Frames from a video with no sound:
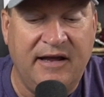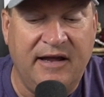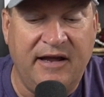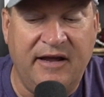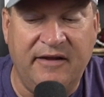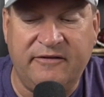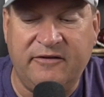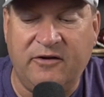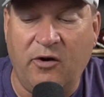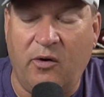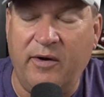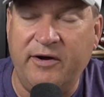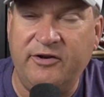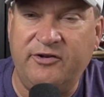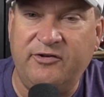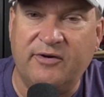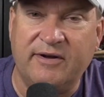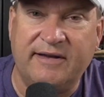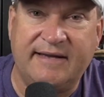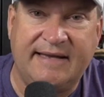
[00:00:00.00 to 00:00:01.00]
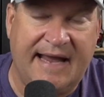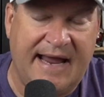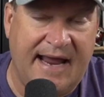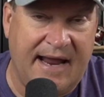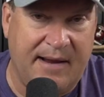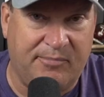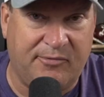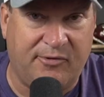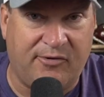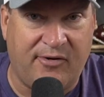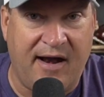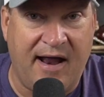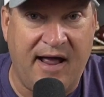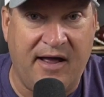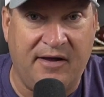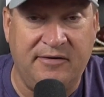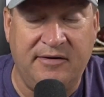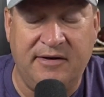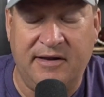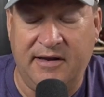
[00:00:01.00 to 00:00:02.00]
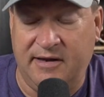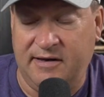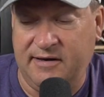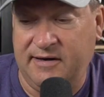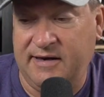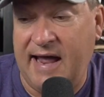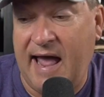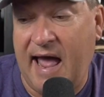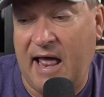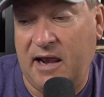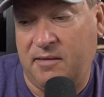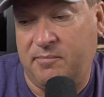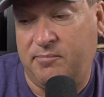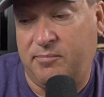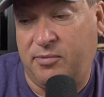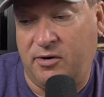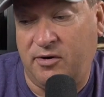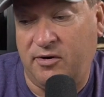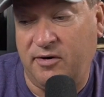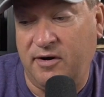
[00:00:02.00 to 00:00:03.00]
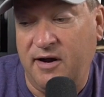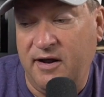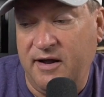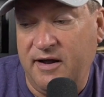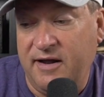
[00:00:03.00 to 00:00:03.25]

is going to a campground in Gatlinburg